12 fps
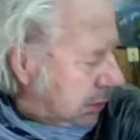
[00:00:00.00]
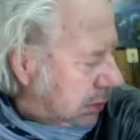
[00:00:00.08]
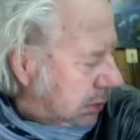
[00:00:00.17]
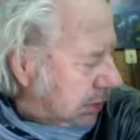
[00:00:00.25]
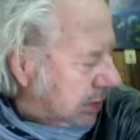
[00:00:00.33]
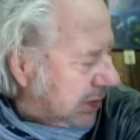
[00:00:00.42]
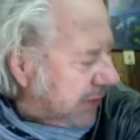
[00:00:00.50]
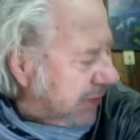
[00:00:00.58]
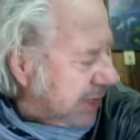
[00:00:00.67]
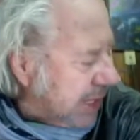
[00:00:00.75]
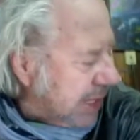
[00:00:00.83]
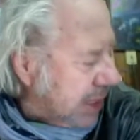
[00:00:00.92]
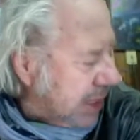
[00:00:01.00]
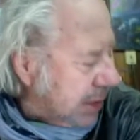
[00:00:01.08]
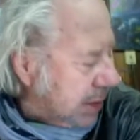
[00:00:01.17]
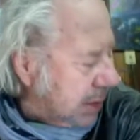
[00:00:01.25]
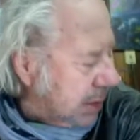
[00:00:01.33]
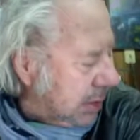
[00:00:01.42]
the
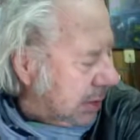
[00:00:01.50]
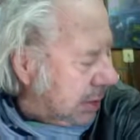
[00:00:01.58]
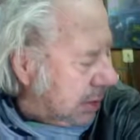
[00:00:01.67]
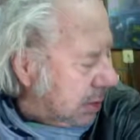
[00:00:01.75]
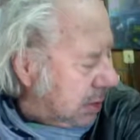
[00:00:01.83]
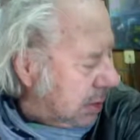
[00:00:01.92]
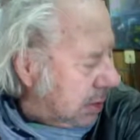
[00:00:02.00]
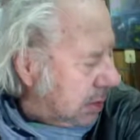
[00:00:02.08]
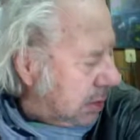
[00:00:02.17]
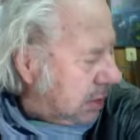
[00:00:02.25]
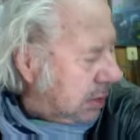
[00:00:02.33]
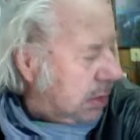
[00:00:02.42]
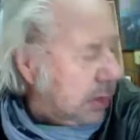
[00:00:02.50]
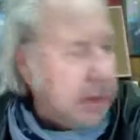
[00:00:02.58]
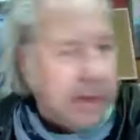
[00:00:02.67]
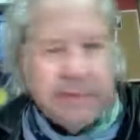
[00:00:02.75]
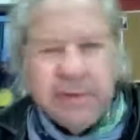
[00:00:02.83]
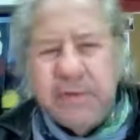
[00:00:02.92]
17th
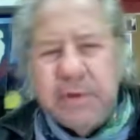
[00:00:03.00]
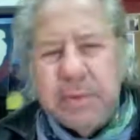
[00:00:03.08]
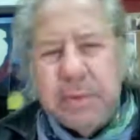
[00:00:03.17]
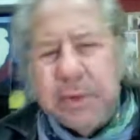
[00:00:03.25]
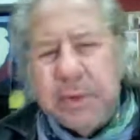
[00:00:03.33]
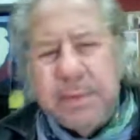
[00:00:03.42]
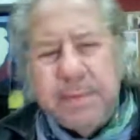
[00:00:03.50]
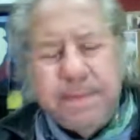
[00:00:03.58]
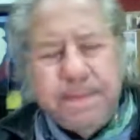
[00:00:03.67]
of November,